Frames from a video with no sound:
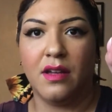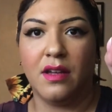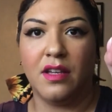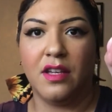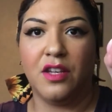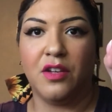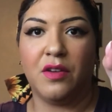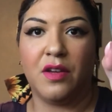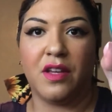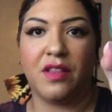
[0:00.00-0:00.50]

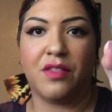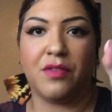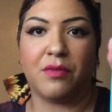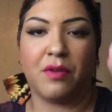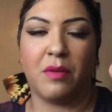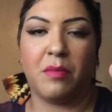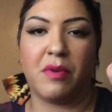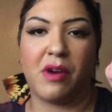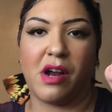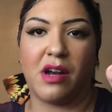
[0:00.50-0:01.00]
you get
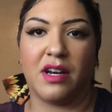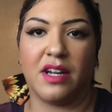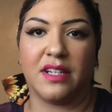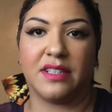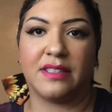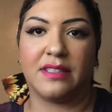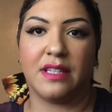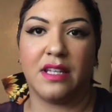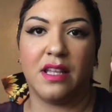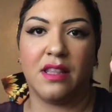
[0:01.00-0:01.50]
three
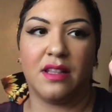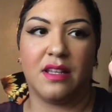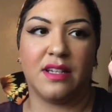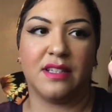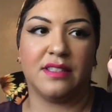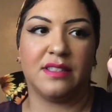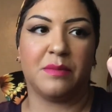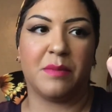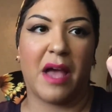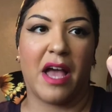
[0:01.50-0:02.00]
products in
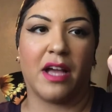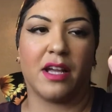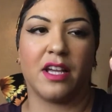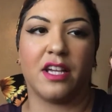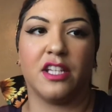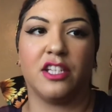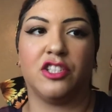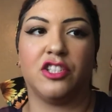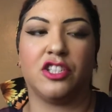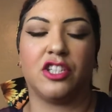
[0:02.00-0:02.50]
this
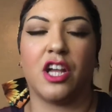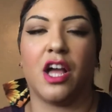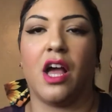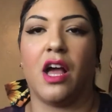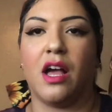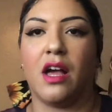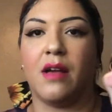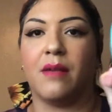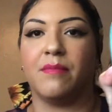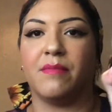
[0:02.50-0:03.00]
package.
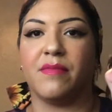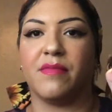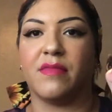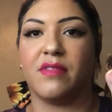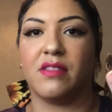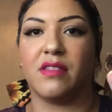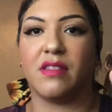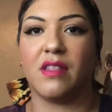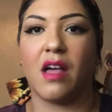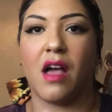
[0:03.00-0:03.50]

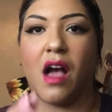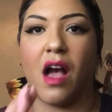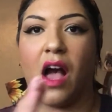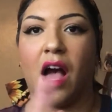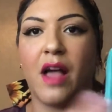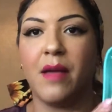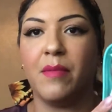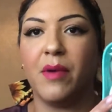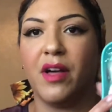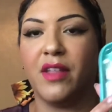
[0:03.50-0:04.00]

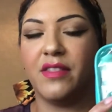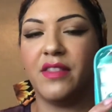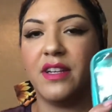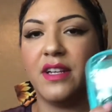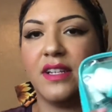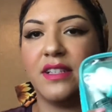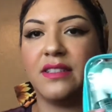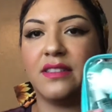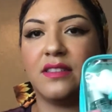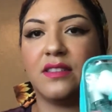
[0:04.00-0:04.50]
I bought
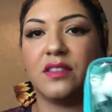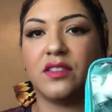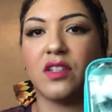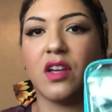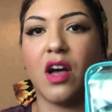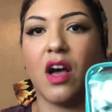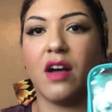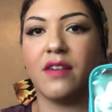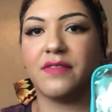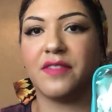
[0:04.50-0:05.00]
this
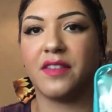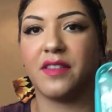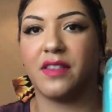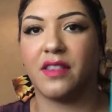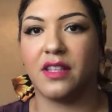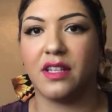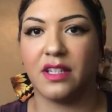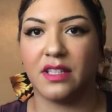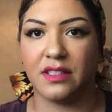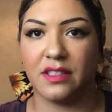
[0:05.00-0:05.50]
off of
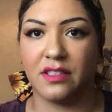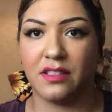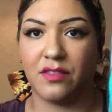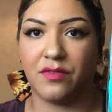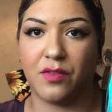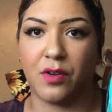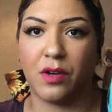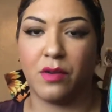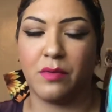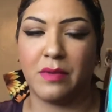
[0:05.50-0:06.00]
the
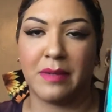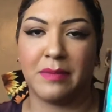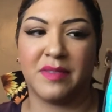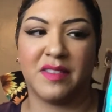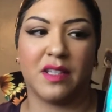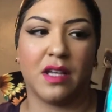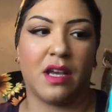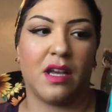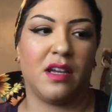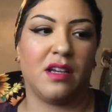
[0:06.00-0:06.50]
Sephora
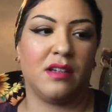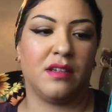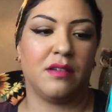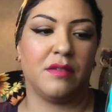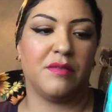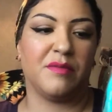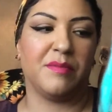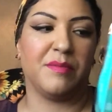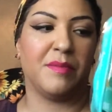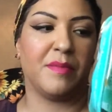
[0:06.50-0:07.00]
website
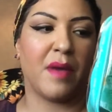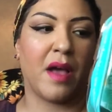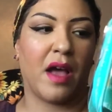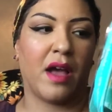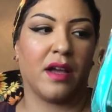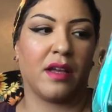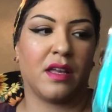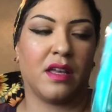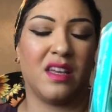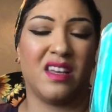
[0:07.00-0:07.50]

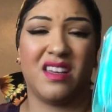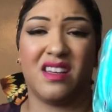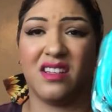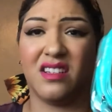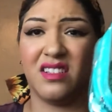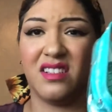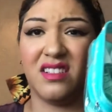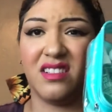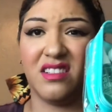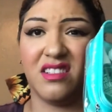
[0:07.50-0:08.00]
back
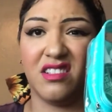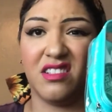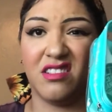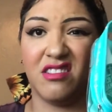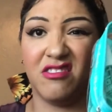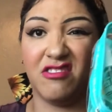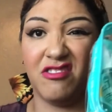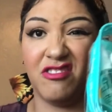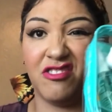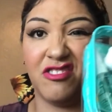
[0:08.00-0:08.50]
in
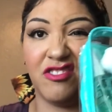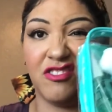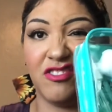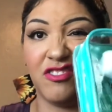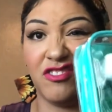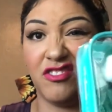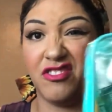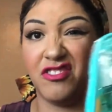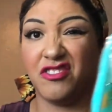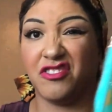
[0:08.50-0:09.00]

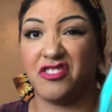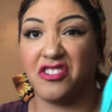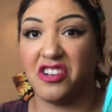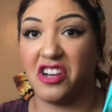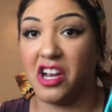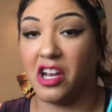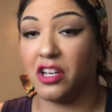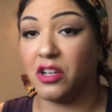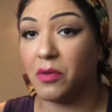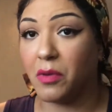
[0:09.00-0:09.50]

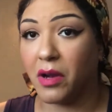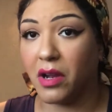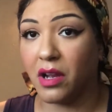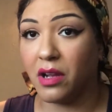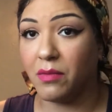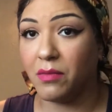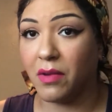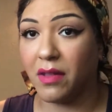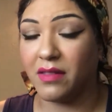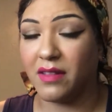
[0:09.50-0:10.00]
January
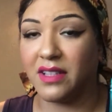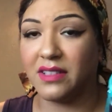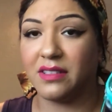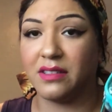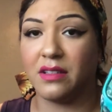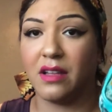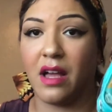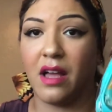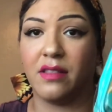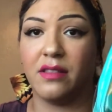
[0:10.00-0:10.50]
when they
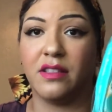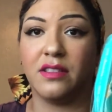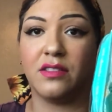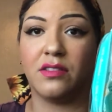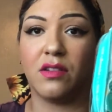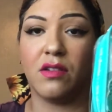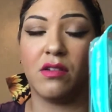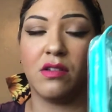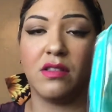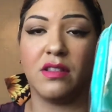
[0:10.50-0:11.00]
still had this
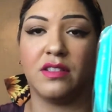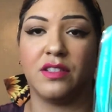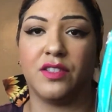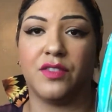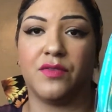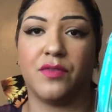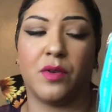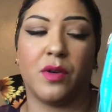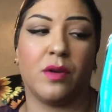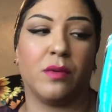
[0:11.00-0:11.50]
on the
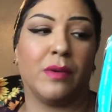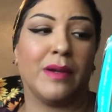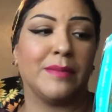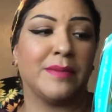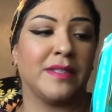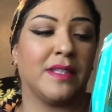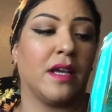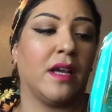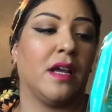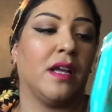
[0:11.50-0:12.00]
Sephora
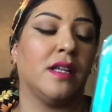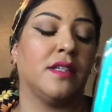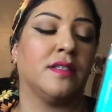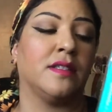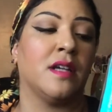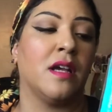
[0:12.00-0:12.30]
website.